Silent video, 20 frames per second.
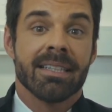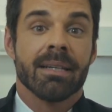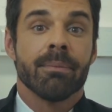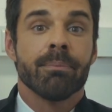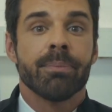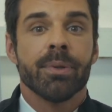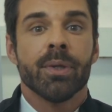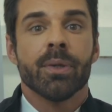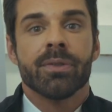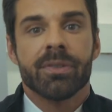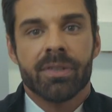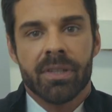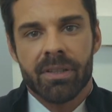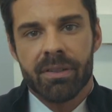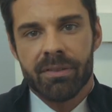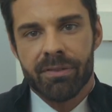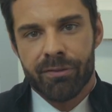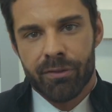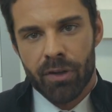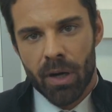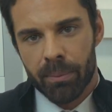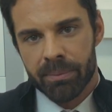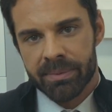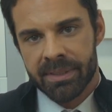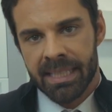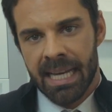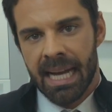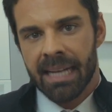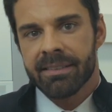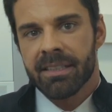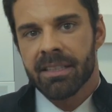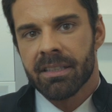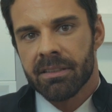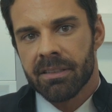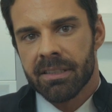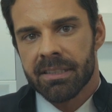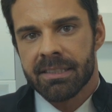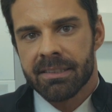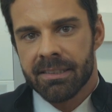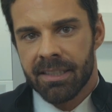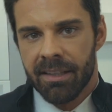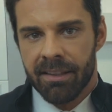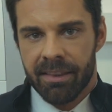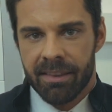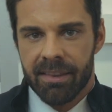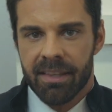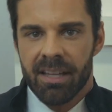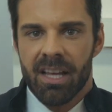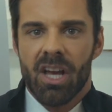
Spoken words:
computed from the antagonist teeth.